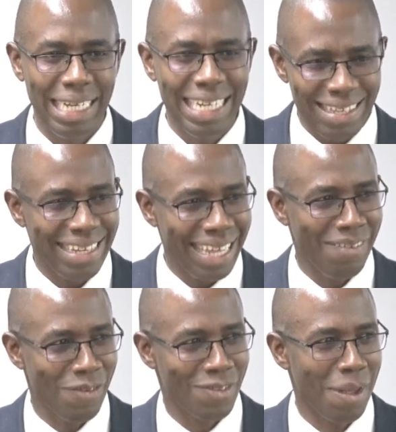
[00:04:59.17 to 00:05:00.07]

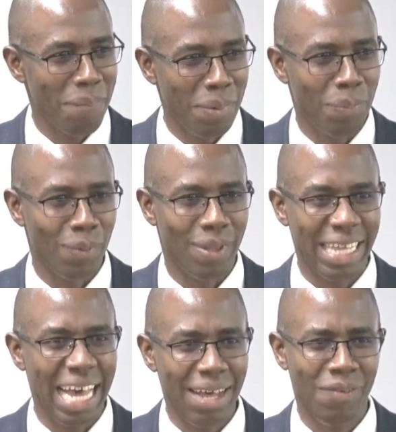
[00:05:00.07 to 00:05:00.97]
dislike for some people.
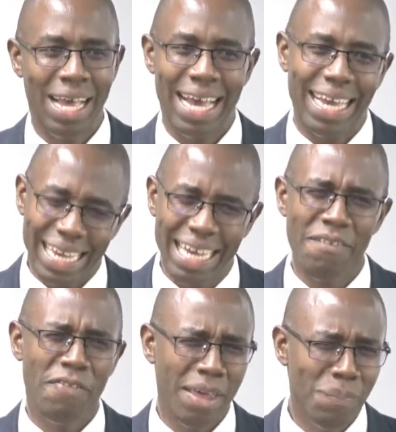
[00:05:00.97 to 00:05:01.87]
It
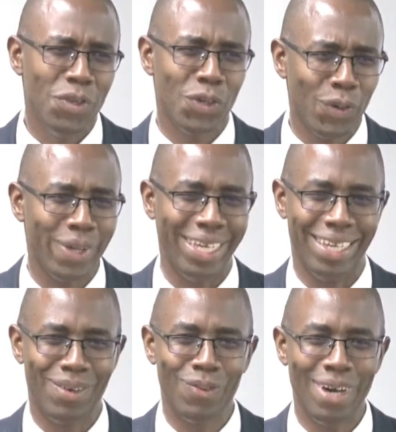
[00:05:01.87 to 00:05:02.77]
gave them joy to